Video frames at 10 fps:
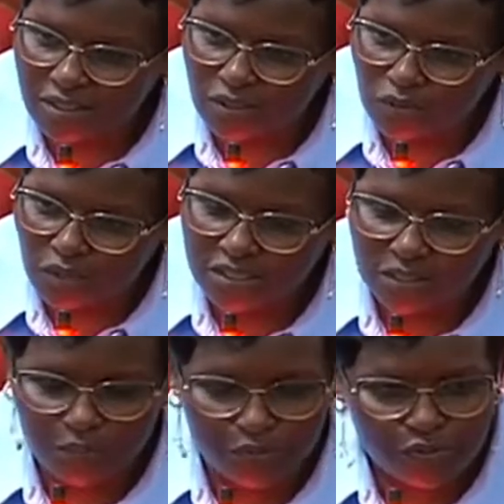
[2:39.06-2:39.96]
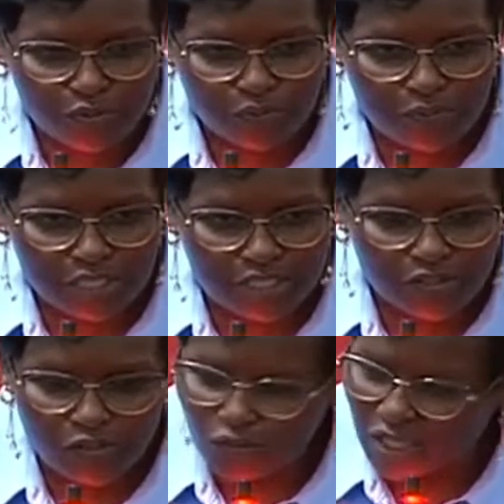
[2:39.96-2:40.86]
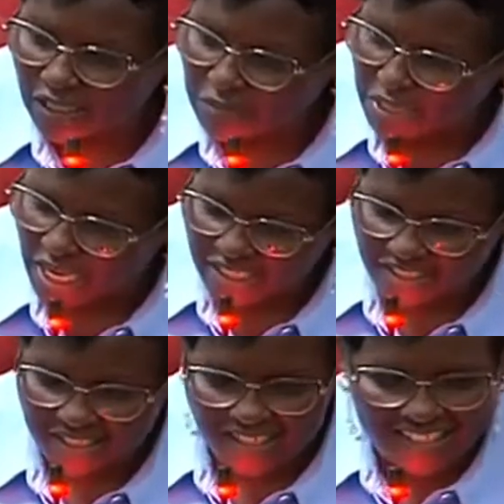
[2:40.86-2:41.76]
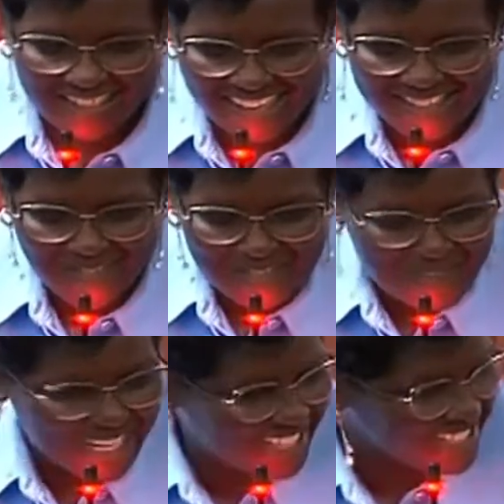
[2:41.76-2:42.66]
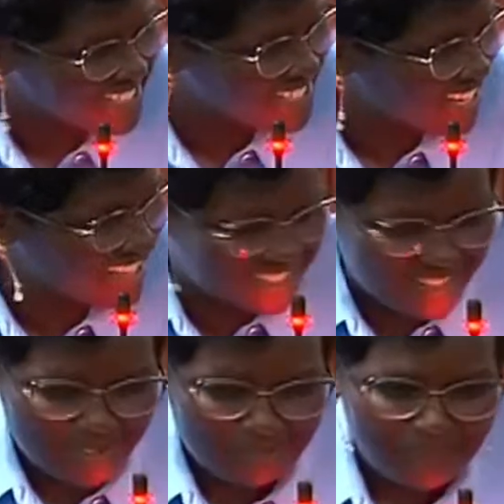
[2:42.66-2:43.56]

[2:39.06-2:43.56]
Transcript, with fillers: you are supposed to be to get blind. That's what my culture says.